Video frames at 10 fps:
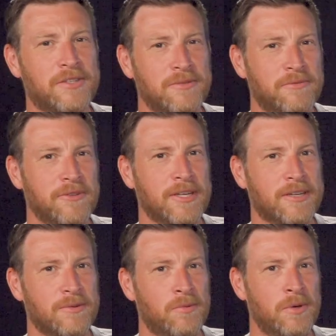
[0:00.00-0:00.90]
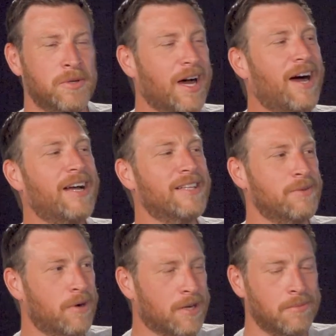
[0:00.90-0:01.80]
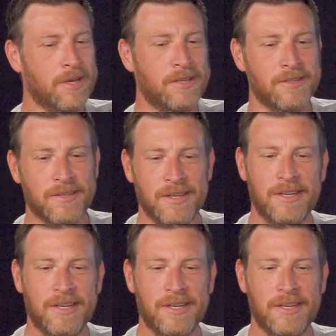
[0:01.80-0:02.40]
flick, we would highly recommend